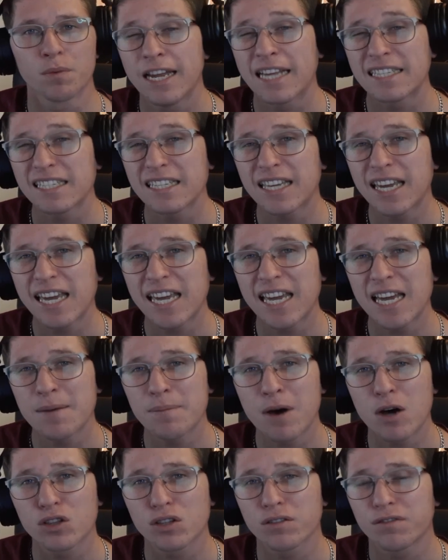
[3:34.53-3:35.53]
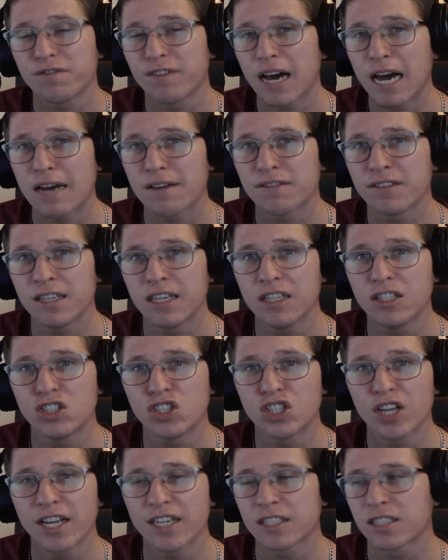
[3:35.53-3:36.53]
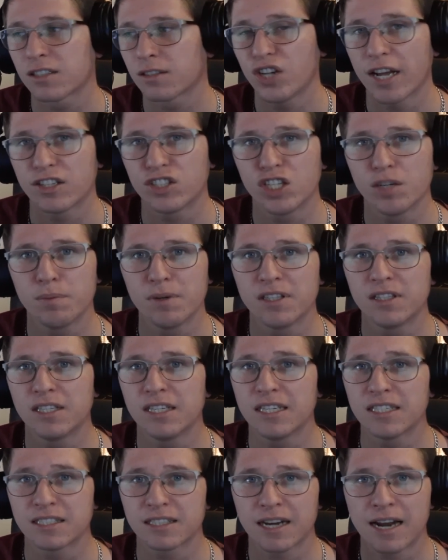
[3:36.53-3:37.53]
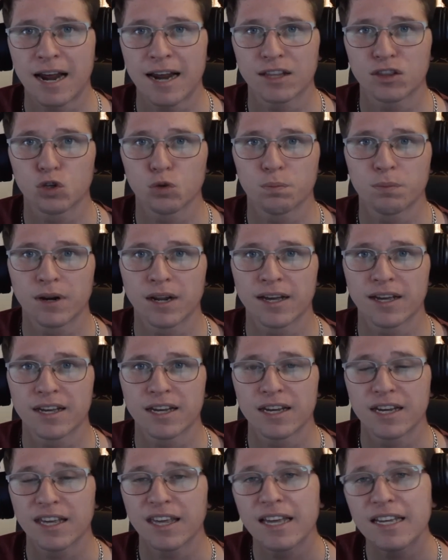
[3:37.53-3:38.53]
He doesn't care about the 5D chess ChatGPT is trying to play.